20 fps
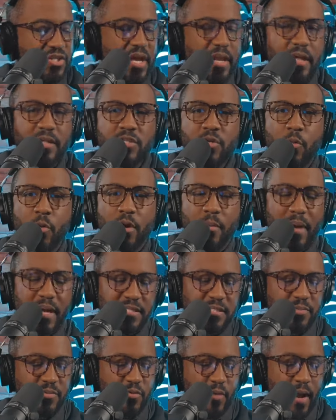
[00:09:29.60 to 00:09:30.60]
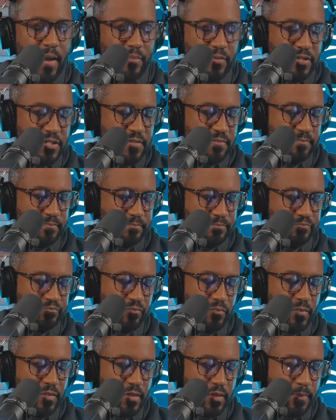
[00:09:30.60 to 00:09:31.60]
Shout out to one of my subscribers.
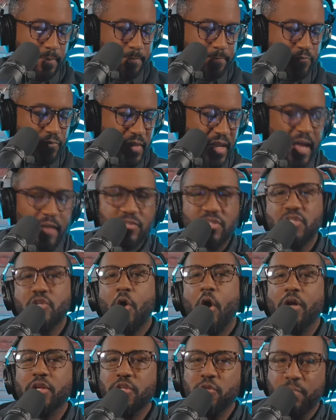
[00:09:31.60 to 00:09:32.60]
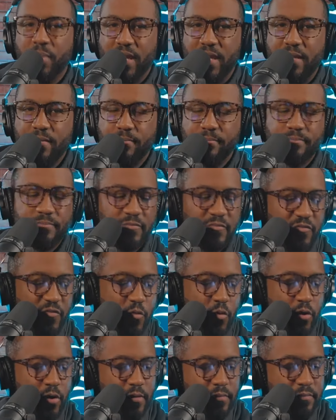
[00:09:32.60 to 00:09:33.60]
I'll just call you B
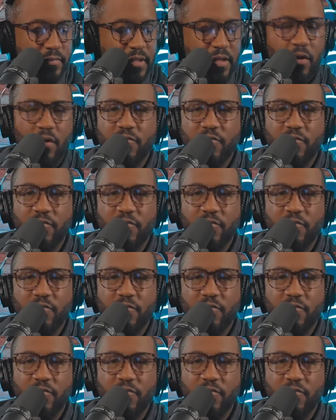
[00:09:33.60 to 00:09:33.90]
for,